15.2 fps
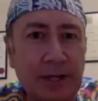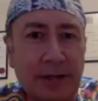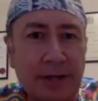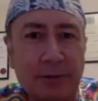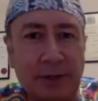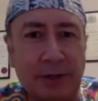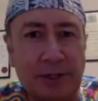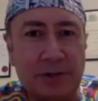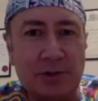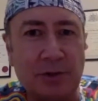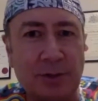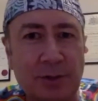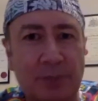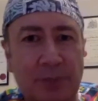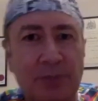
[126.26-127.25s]
The other
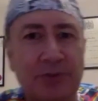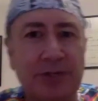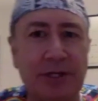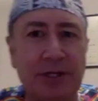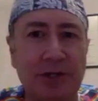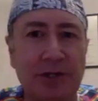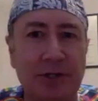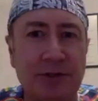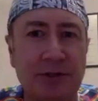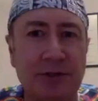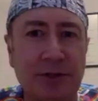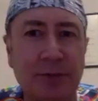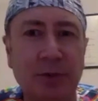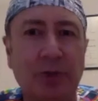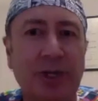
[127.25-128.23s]
endoscopic
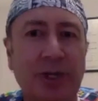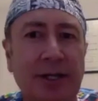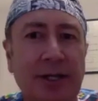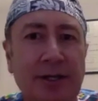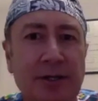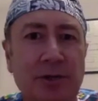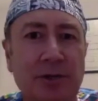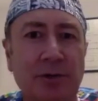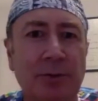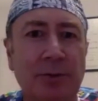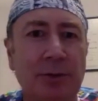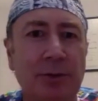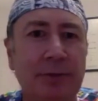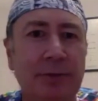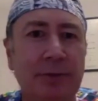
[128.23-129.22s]
procedures are more akin to
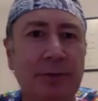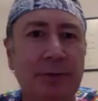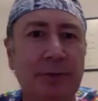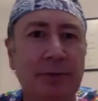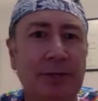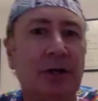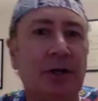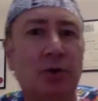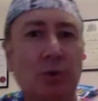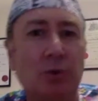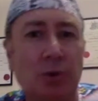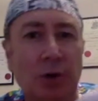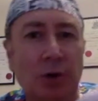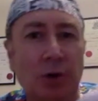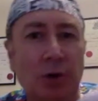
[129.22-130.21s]
removing a
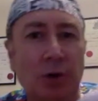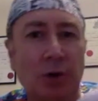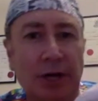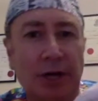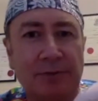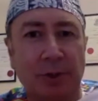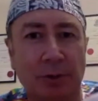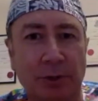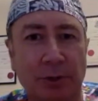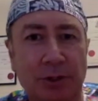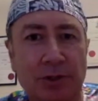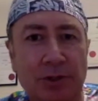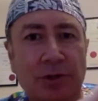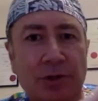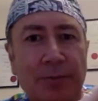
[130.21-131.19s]
core out of the
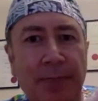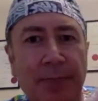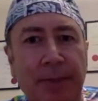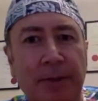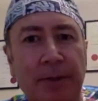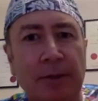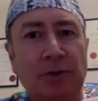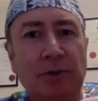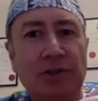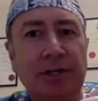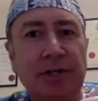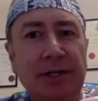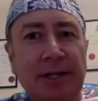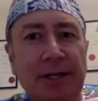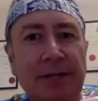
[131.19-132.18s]
orange,
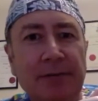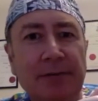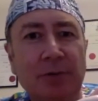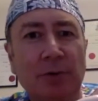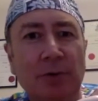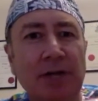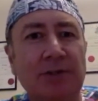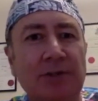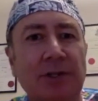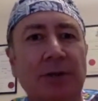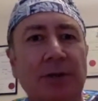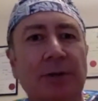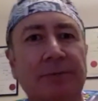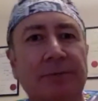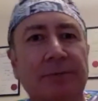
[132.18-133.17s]
which can leave
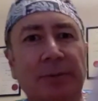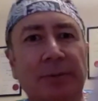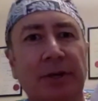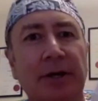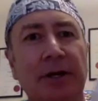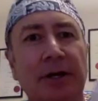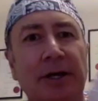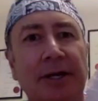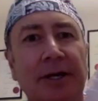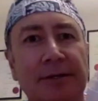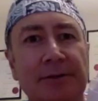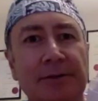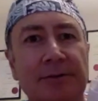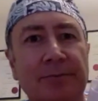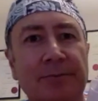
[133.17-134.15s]
quite a lot of it
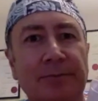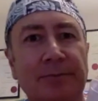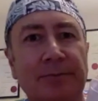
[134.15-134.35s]
behind.